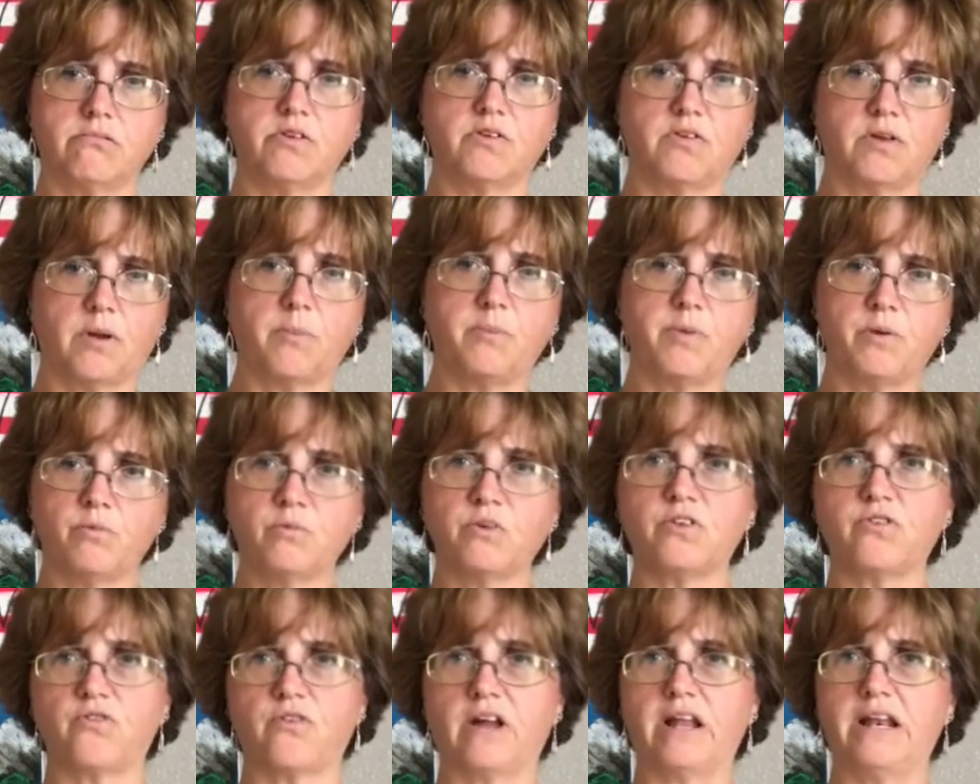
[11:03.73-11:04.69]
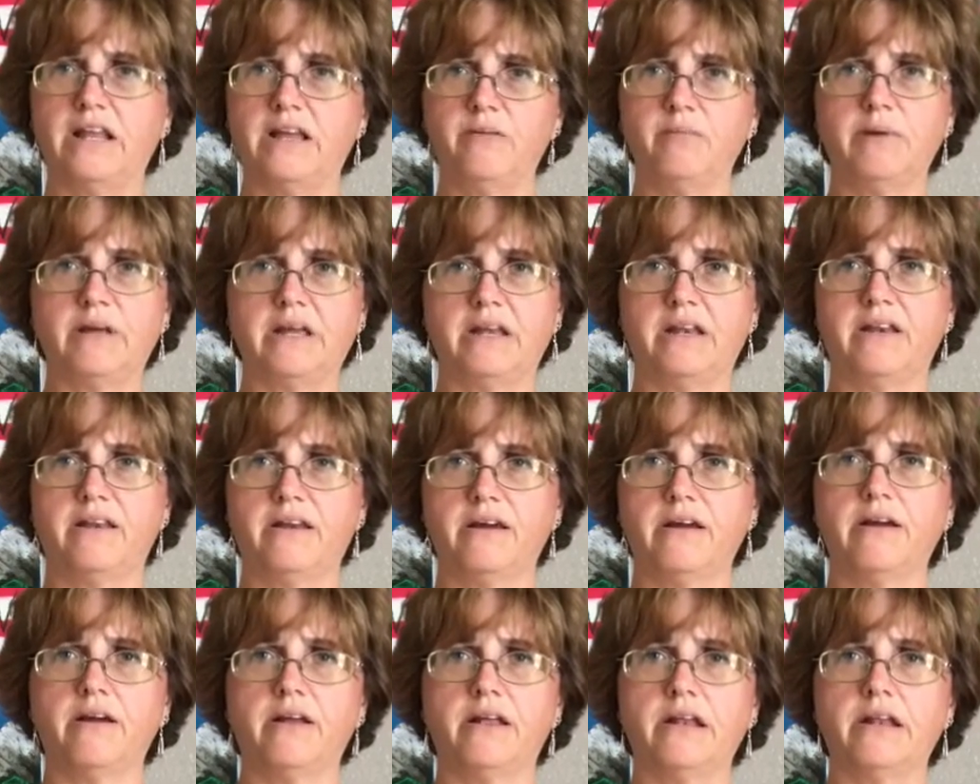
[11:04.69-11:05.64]
something was finally being
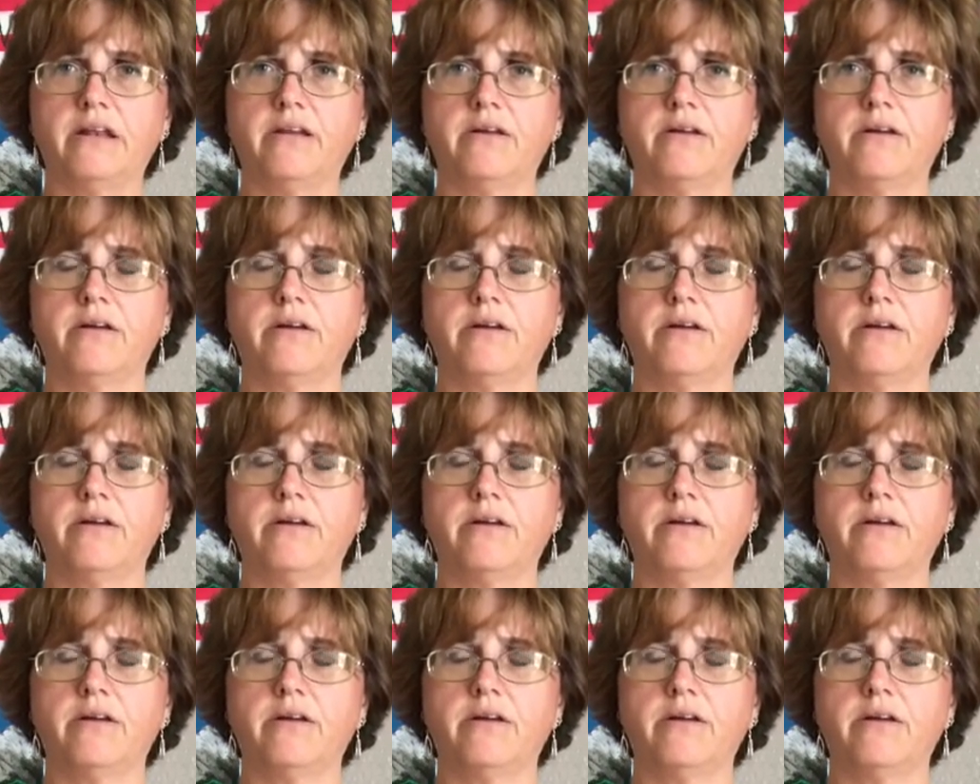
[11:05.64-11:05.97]
done.